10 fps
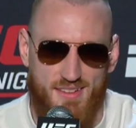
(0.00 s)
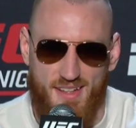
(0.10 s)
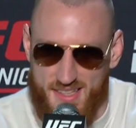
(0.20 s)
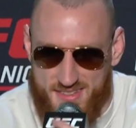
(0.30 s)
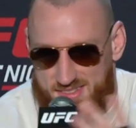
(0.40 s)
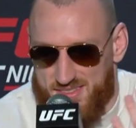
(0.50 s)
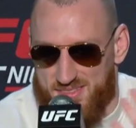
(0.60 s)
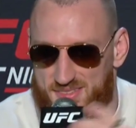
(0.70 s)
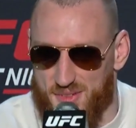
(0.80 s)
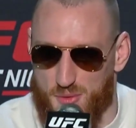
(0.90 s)
it's
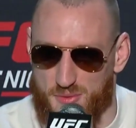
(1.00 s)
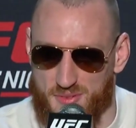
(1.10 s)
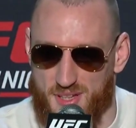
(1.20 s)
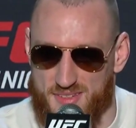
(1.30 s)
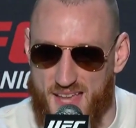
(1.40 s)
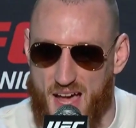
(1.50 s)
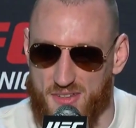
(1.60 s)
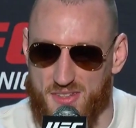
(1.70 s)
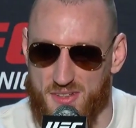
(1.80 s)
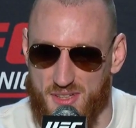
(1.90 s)
down
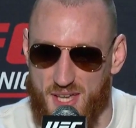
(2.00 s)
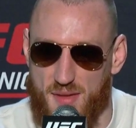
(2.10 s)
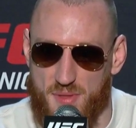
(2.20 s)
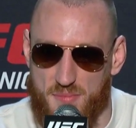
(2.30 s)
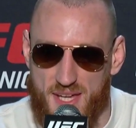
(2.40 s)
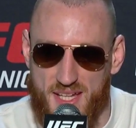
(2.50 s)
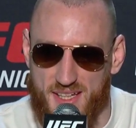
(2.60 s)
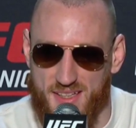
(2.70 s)
to him and me,